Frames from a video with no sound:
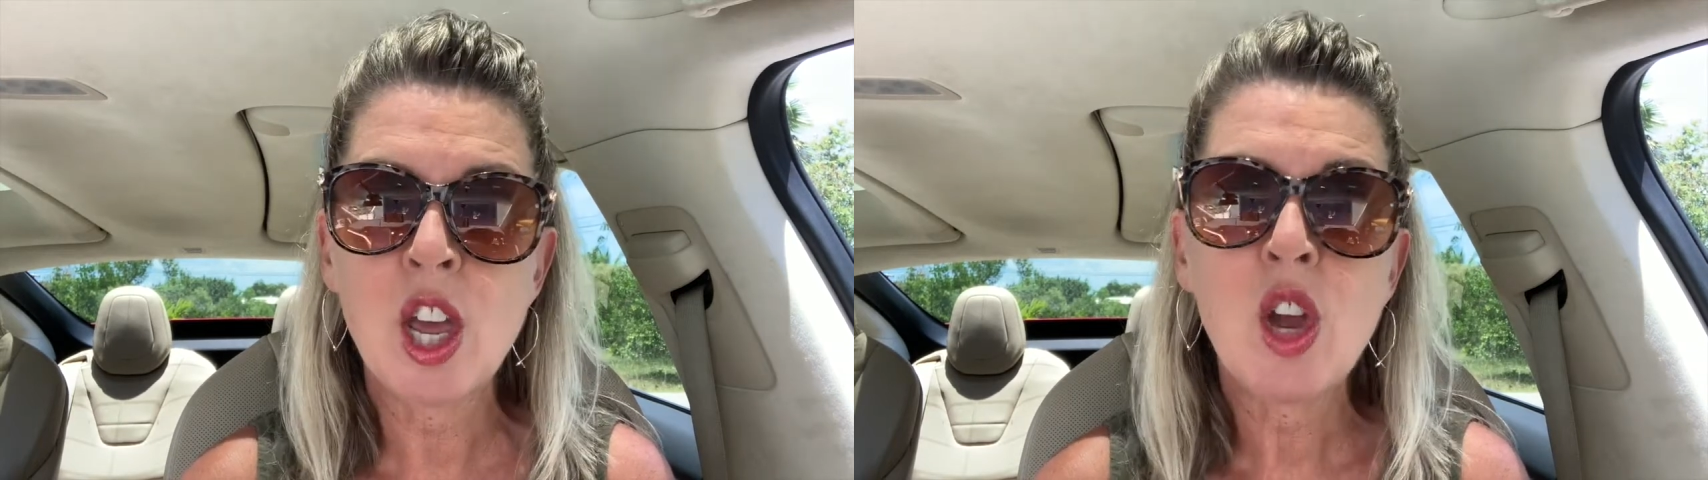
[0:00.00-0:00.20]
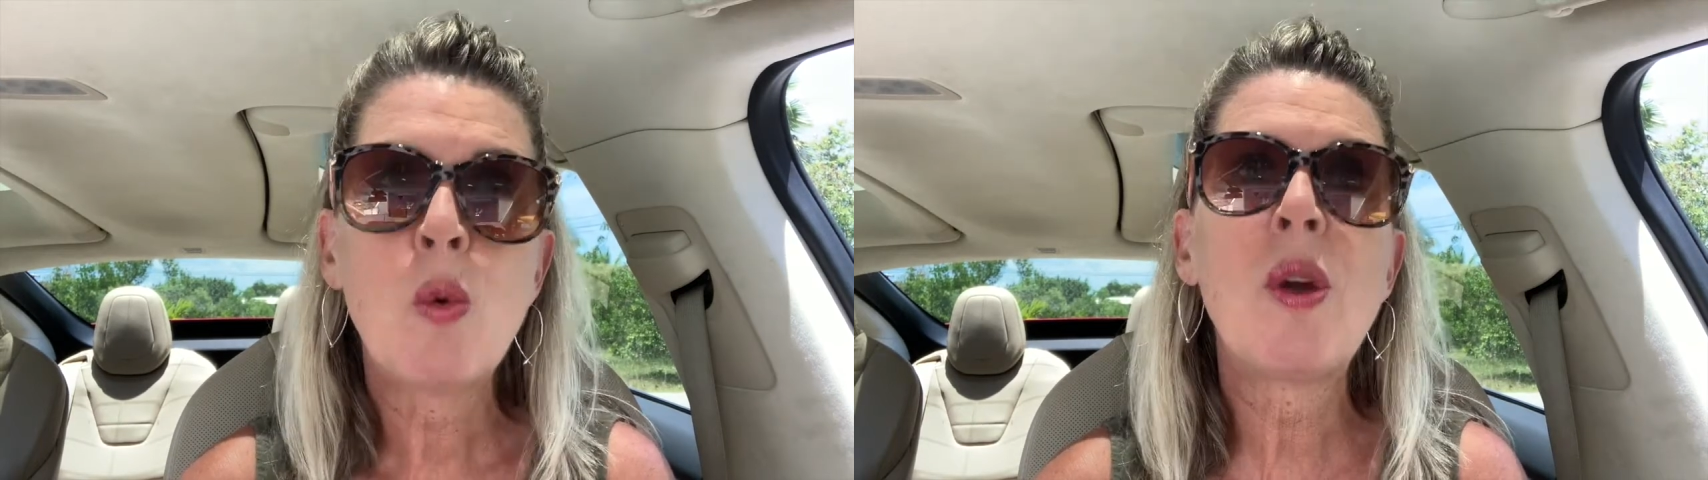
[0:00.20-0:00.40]

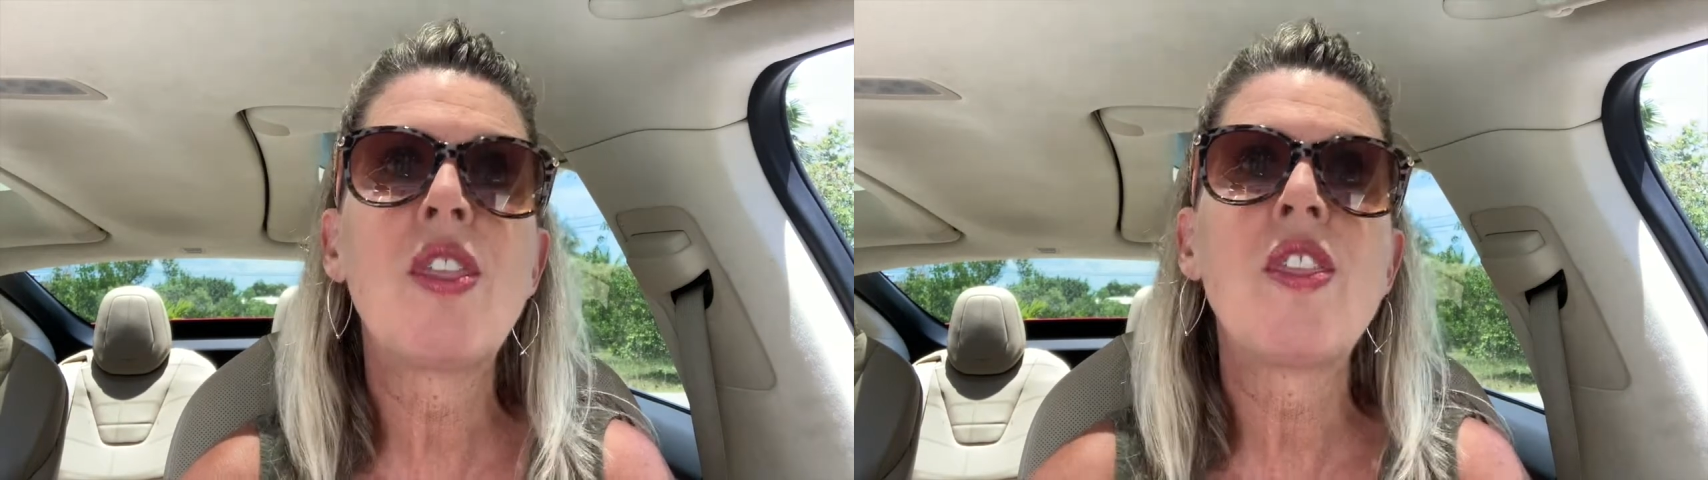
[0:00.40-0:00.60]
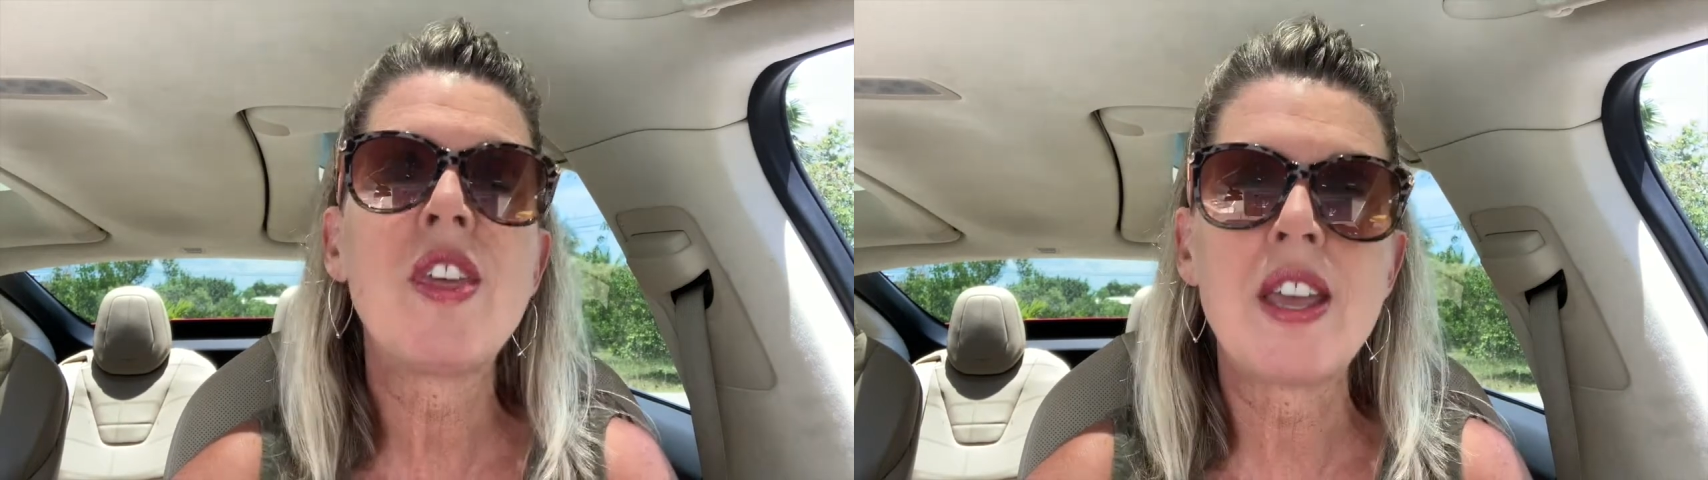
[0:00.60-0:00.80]

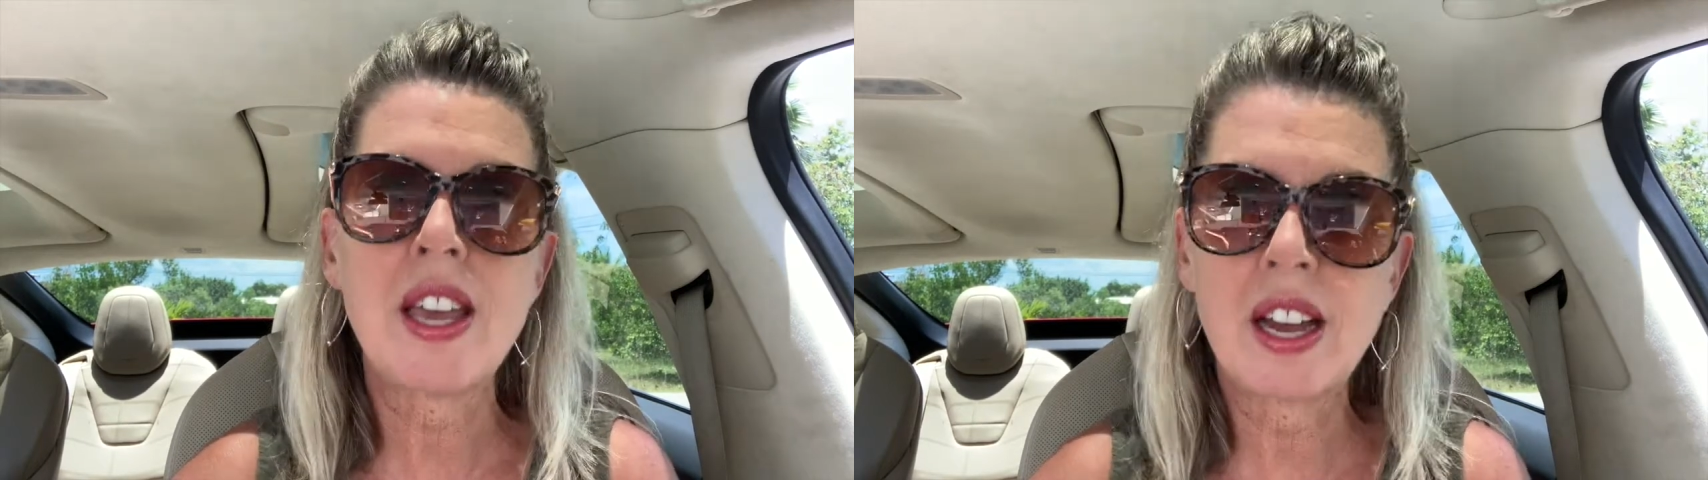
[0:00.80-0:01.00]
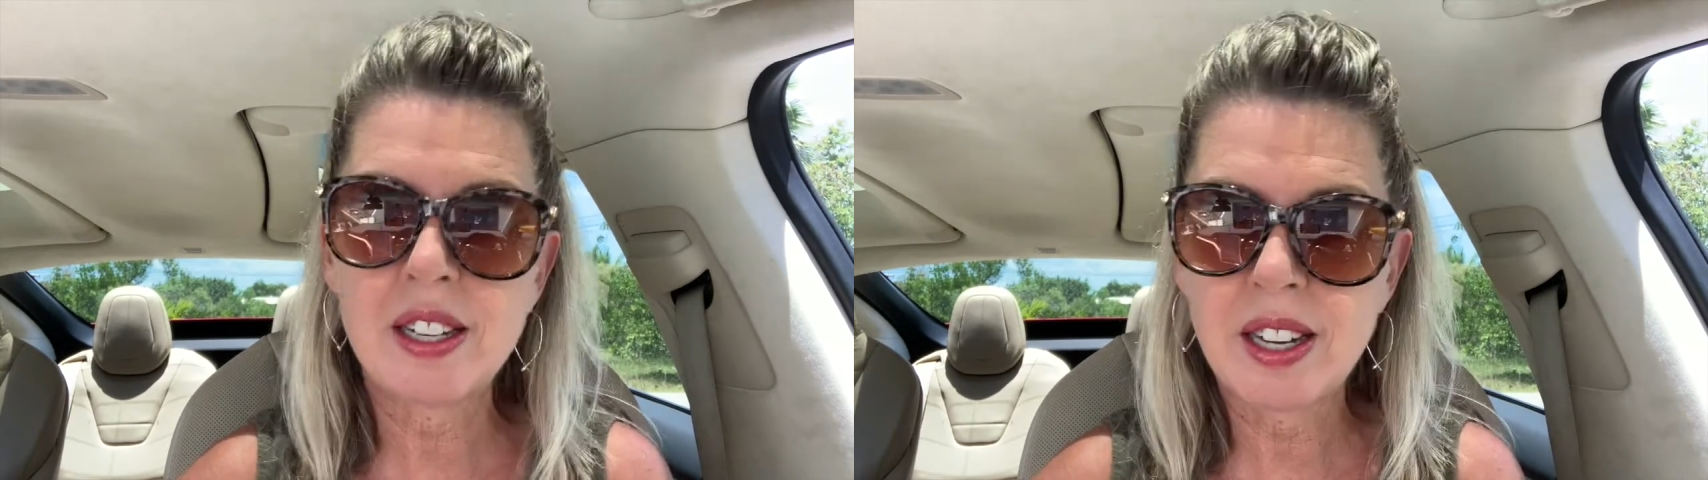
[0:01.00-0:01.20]
with
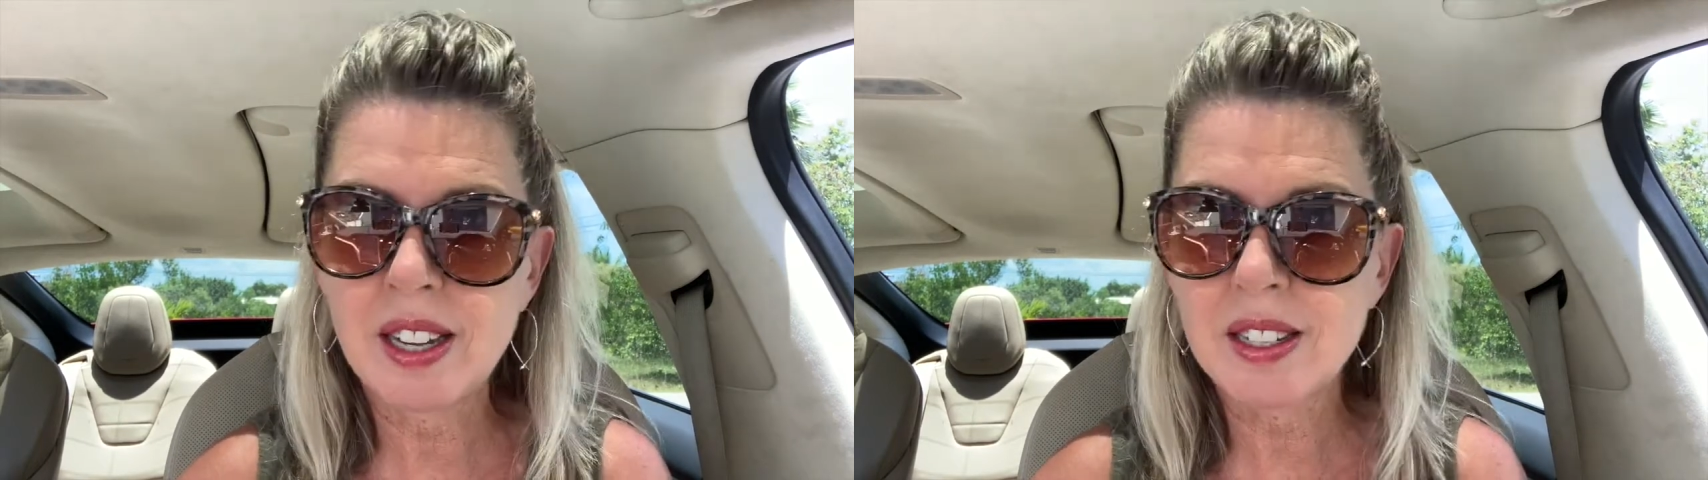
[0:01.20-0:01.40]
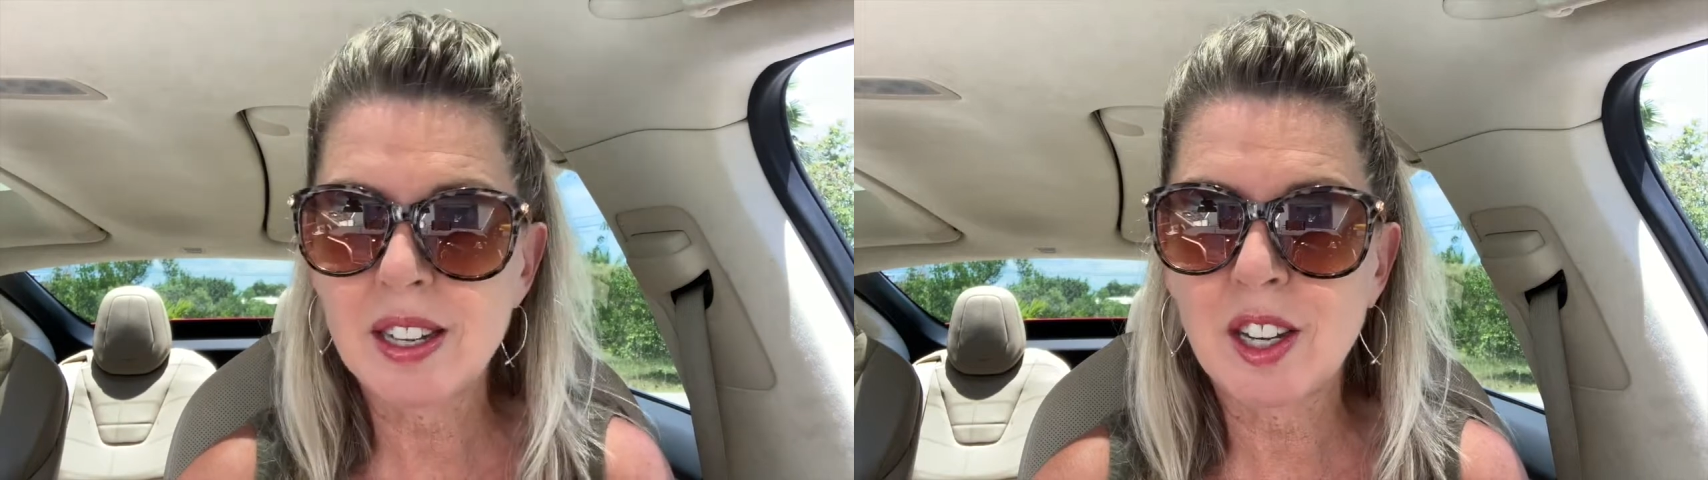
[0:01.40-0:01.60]
the
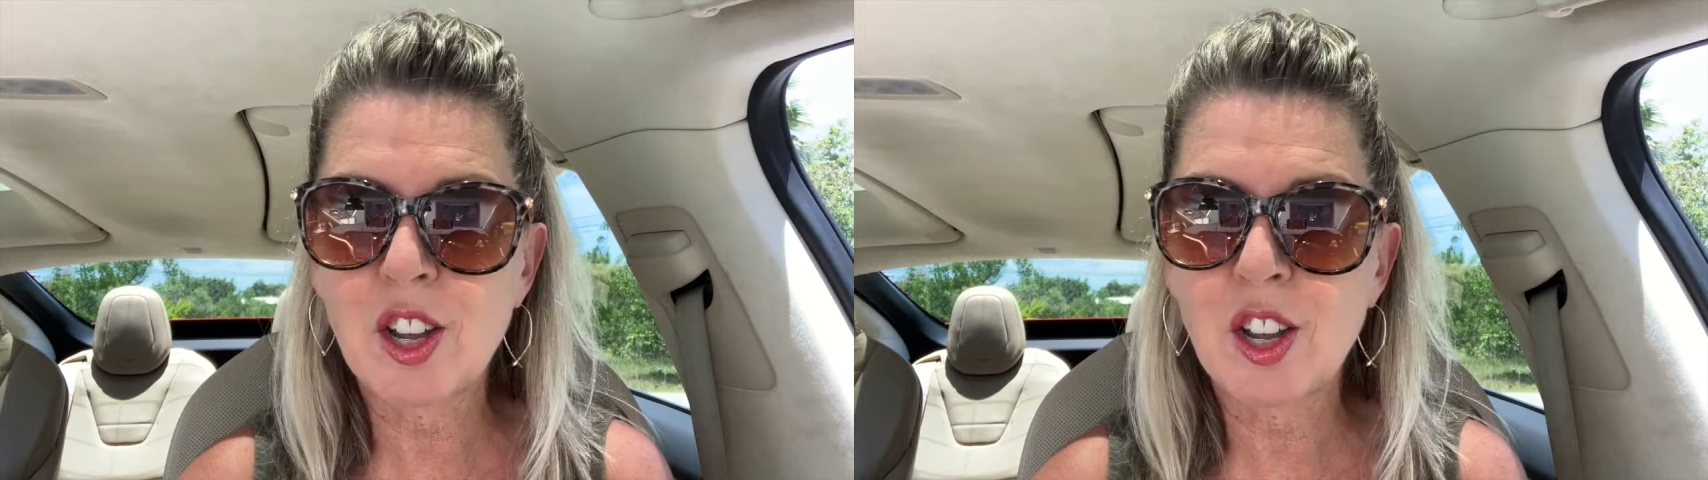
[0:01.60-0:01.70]
Tesla